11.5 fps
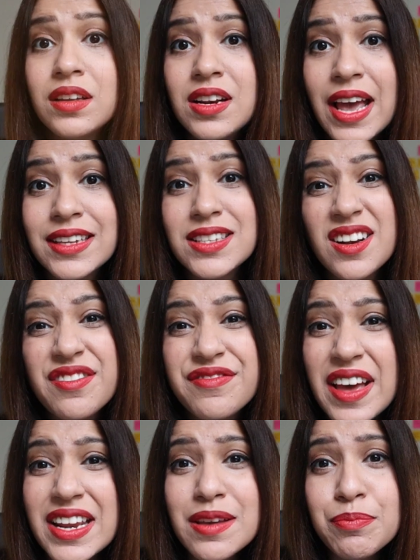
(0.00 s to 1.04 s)
The next and a
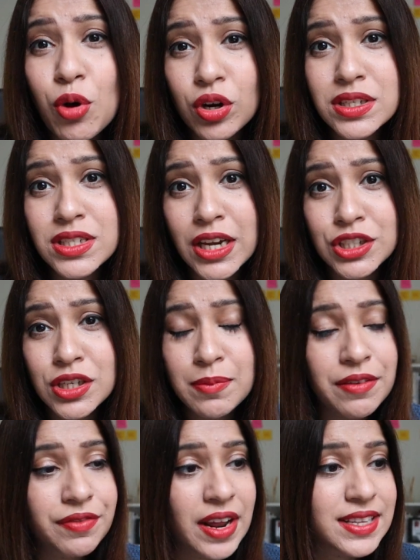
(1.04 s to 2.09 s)
very important section,
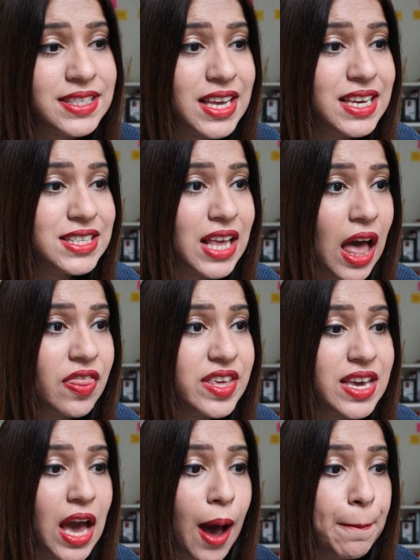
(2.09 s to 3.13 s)
my friends, is
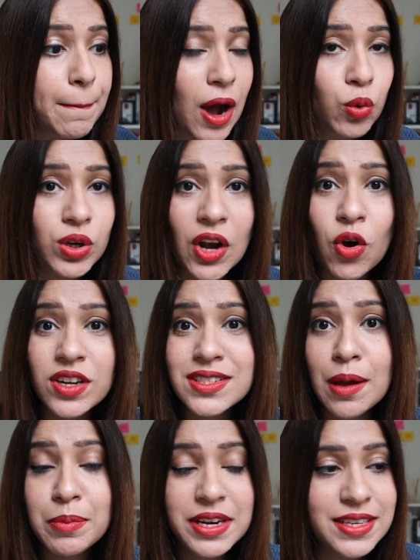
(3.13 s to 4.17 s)
the about or
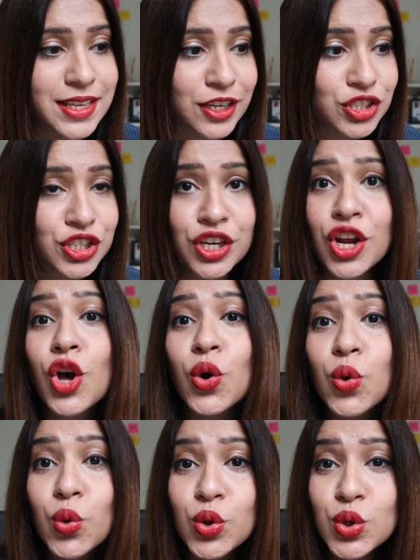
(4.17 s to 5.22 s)
summary section.
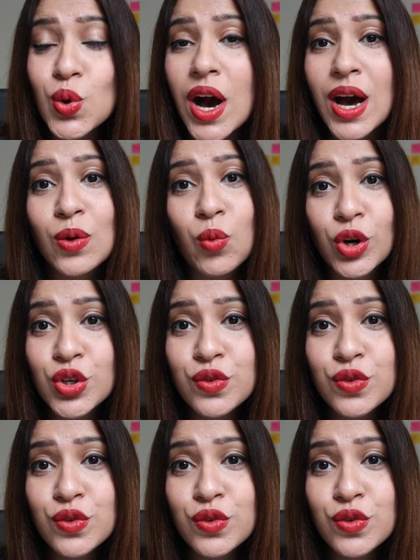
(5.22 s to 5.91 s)
Who you are, what